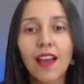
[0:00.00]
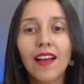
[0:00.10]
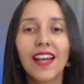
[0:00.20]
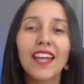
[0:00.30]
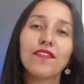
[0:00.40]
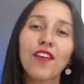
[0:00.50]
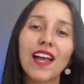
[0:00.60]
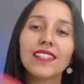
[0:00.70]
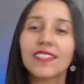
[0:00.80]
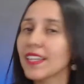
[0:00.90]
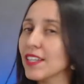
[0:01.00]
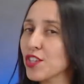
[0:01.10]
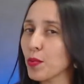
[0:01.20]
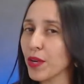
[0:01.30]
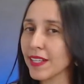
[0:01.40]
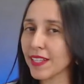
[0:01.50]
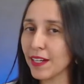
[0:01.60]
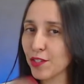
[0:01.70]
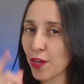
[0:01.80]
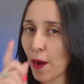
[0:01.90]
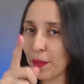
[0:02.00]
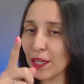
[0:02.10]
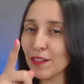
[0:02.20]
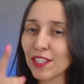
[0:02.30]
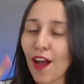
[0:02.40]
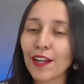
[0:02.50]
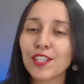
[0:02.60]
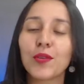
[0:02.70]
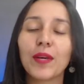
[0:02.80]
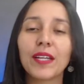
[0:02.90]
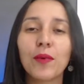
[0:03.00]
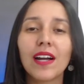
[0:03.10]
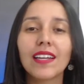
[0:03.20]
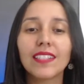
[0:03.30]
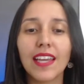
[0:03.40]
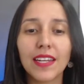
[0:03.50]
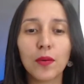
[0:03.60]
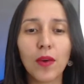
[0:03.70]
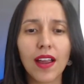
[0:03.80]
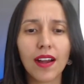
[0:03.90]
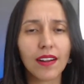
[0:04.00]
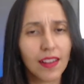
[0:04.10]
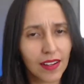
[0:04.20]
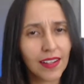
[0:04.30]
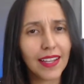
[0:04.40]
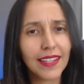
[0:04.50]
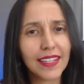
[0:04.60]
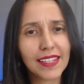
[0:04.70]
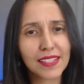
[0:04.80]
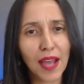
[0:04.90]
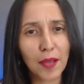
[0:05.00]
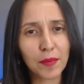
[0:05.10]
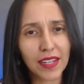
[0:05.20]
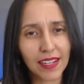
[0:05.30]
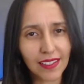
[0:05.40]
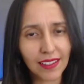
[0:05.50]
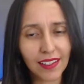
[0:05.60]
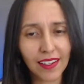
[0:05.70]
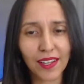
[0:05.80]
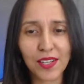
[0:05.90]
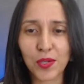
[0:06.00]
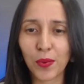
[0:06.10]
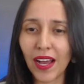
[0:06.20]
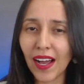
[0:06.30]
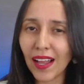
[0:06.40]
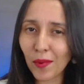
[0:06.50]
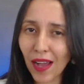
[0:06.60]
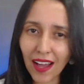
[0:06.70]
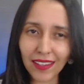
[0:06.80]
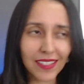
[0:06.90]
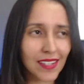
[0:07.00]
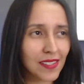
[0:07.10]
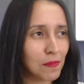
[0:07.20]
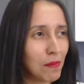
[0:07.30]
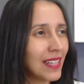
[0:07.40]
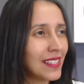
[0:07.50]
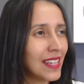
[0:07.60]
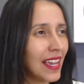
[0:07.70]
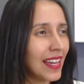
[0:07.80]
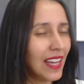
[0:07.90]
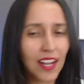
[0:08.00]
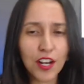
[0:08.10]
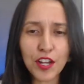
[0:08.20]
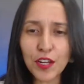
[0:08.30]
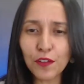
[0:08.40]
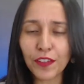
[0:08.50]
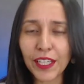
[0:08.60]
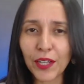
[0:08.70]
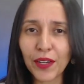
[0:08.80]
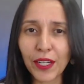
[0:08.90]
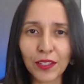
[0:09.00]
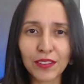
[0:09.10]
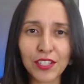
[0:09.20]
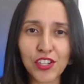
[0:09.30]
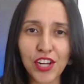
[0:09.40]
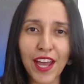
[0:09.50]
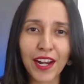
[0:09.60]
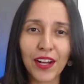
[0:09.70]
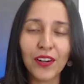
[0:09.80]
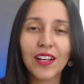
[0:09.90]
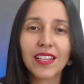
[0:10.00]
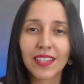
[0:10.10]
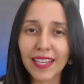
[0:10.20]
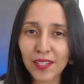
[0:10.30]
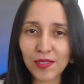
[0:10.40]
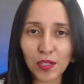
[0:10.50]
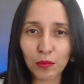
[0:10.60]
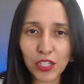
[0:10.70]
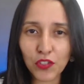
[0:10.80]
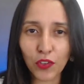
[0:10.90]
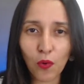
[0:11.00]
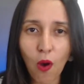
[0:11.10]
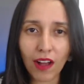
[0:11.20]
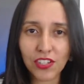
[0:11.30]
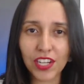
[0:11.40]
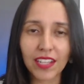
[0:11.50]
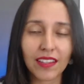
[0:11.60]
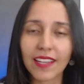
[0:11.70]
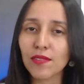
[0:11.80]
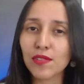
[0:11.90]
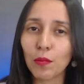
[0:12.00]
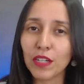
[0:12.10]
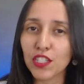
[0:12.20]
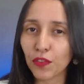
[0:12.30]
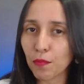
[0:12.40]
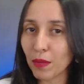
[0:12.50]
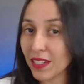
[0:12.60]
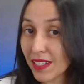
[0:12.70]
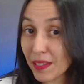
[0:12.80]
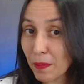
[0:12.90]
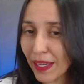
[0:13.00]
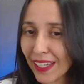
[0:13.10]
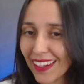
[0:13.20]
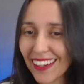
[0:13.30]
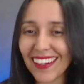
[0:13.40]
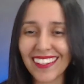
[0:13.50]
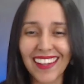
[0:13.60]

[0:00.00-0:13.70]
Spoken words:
Hey friends, Teacher Prix here to help you talk to anyone, anywhere, anytime in English. Well, it is Monday, new video here on the channel. Thank you so much for watching. Thank you so much for participating.